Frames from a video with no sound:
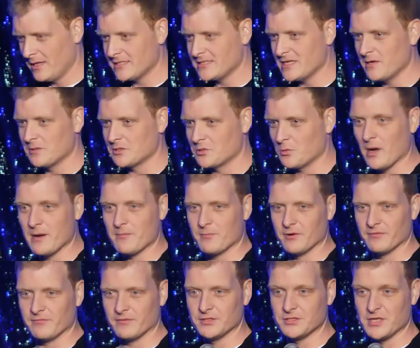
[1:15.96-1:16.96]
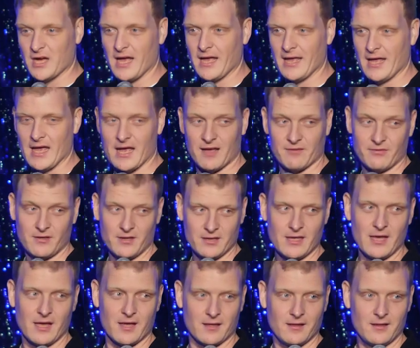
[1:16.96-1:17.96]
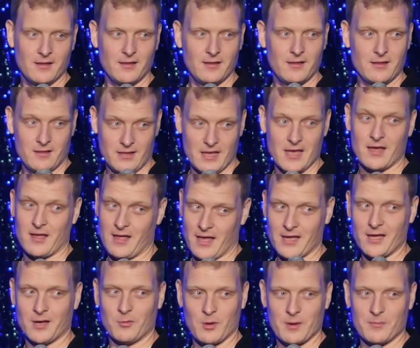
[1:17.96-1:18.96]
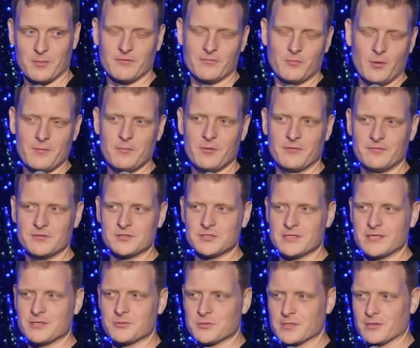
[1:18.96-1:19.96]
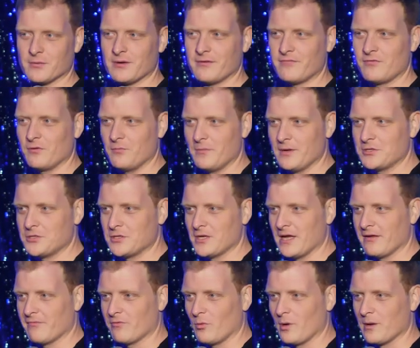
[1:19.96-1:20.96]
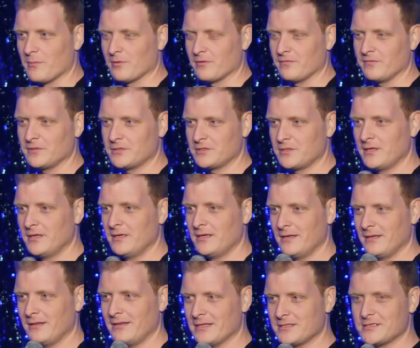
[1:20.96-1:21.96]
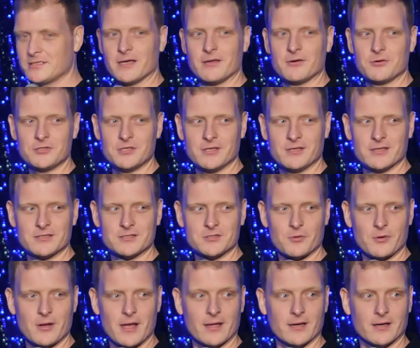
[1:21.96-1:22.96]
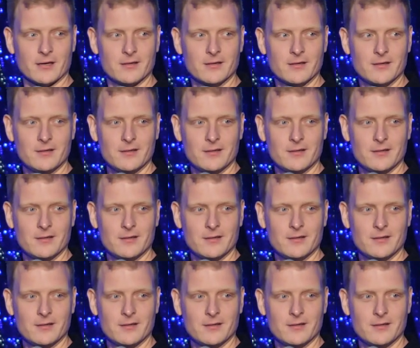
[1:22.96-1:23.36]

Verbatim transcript: That's how much white privilege I have. Yeah, yeah, I got white privilege. White privilege is interesting. Whenever you mention having white privilege, that's the energy that's created.